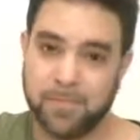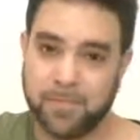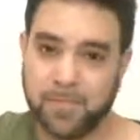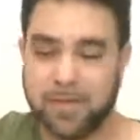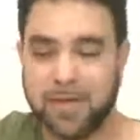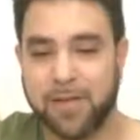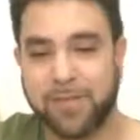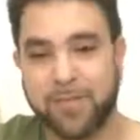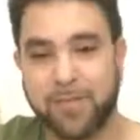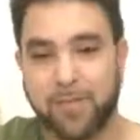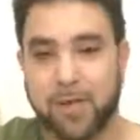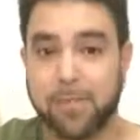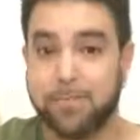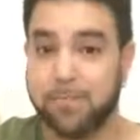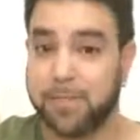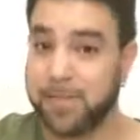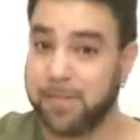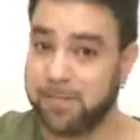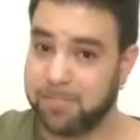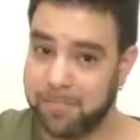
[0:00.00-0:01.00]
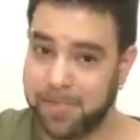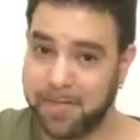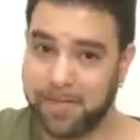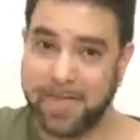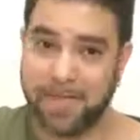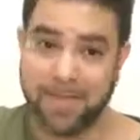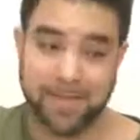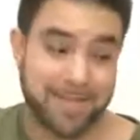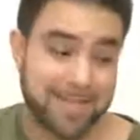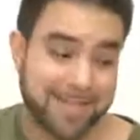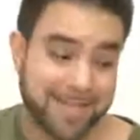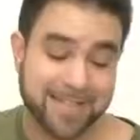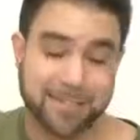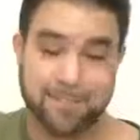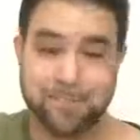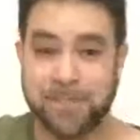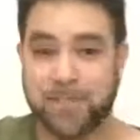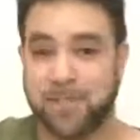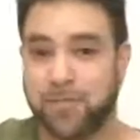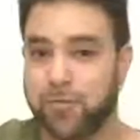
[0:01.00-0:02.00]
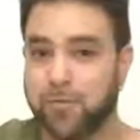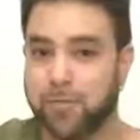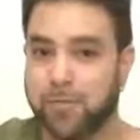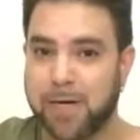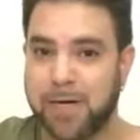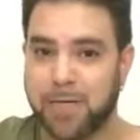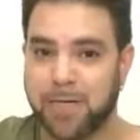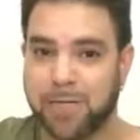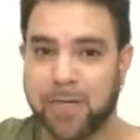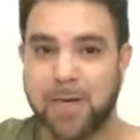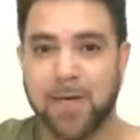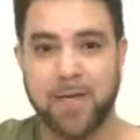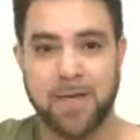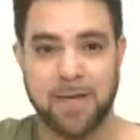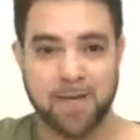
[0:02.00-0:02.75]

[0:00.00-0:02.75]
if you want, but again, this is a bit too much.